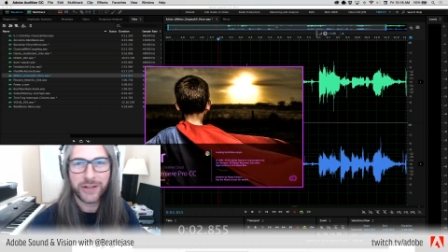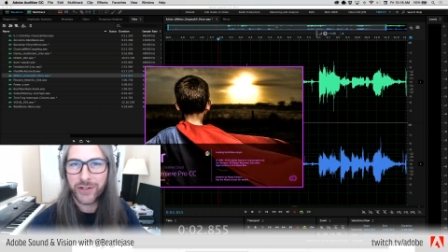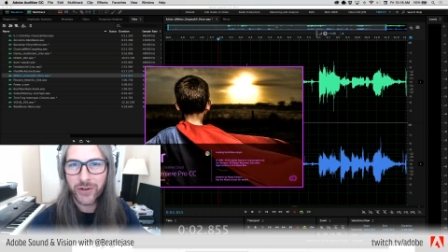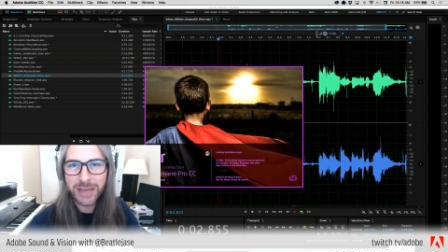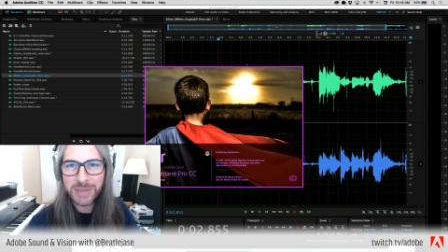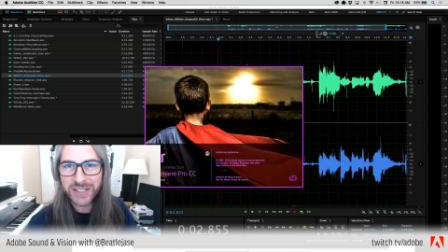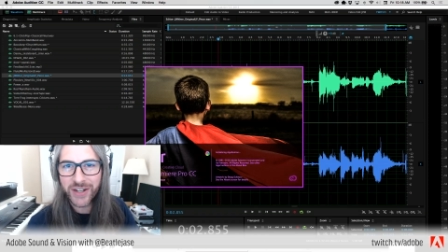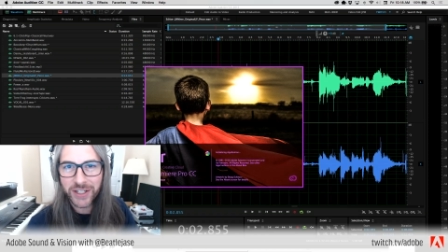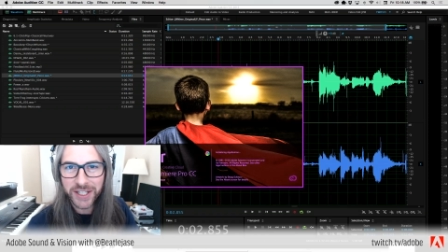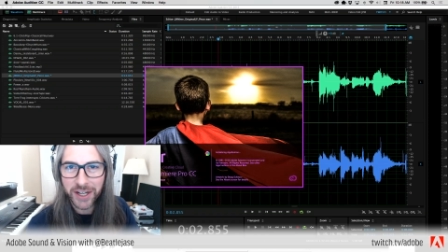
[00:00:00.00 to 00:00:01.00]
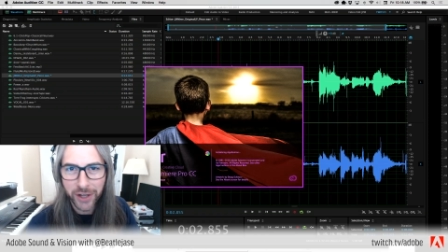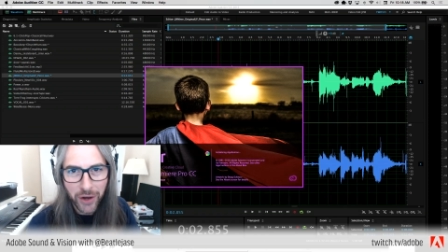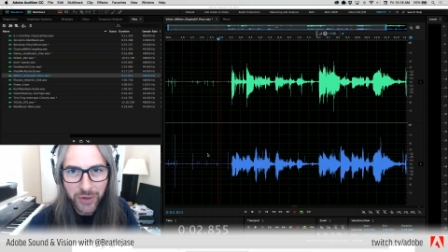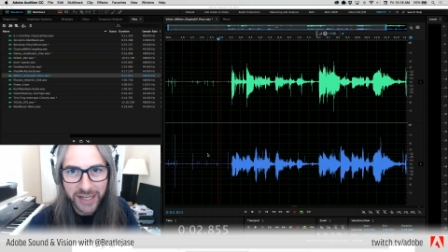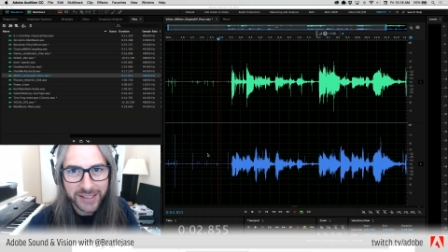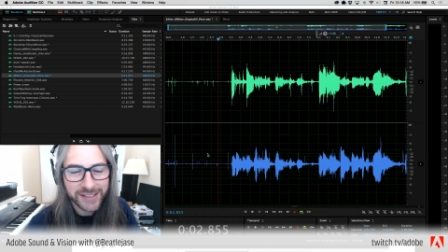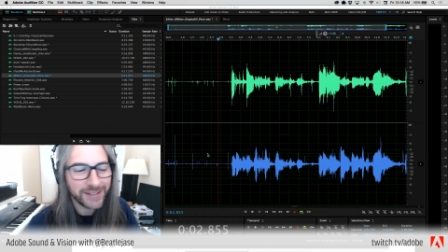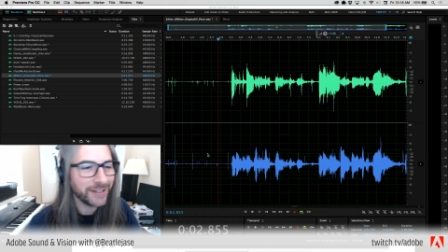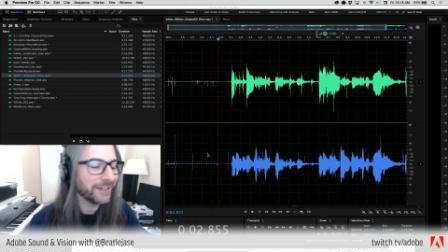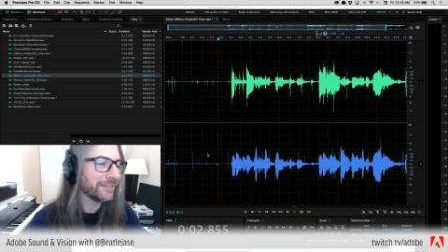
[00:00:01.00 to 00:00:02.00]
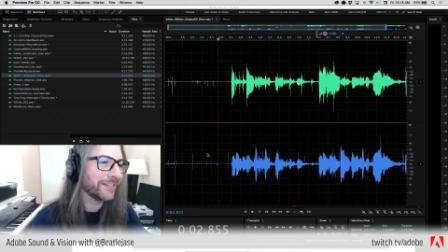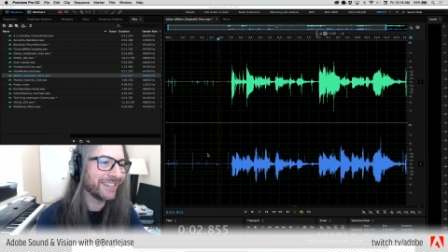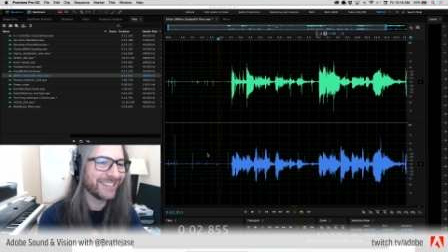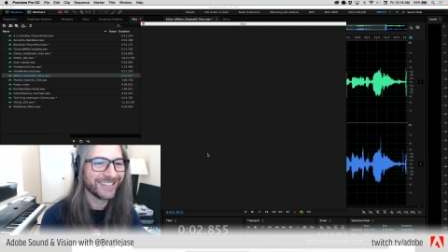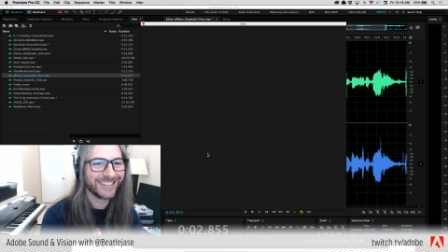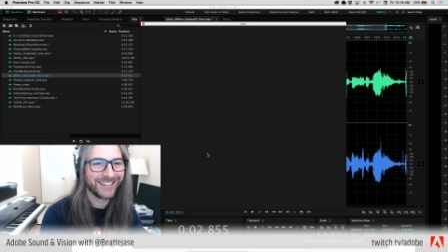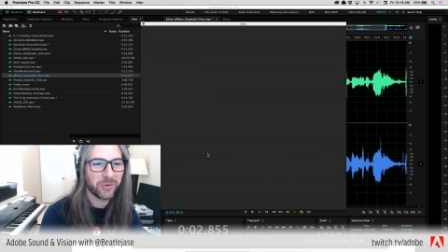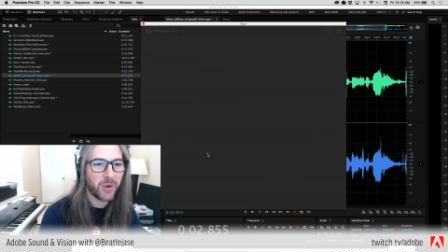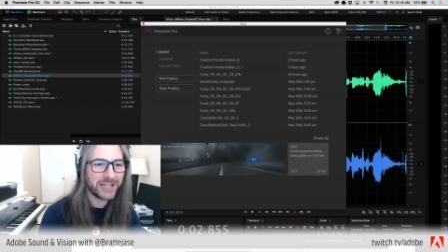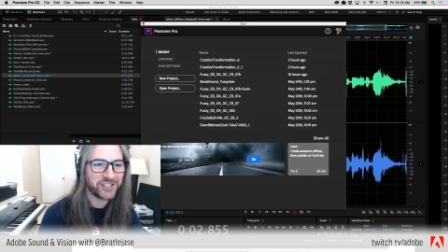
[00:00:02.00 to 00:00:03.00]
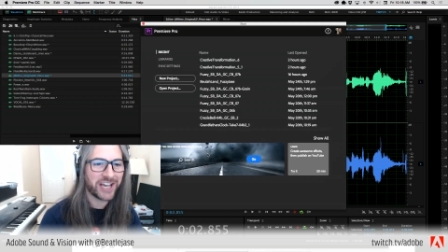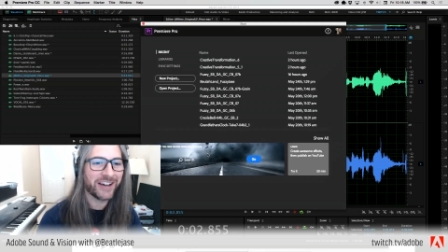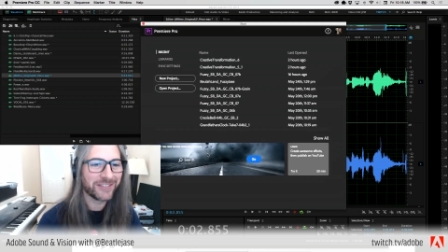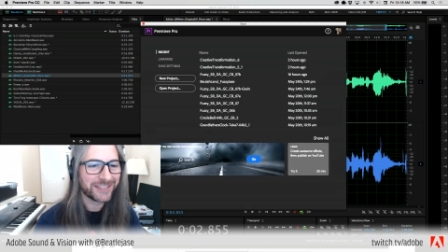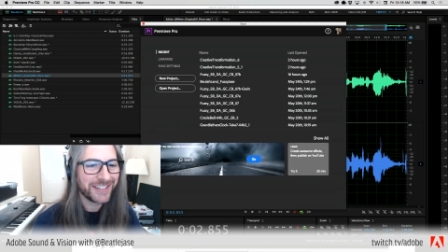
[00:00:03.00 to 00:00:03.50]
Don't get me started on codecs, you know, right? Watch out.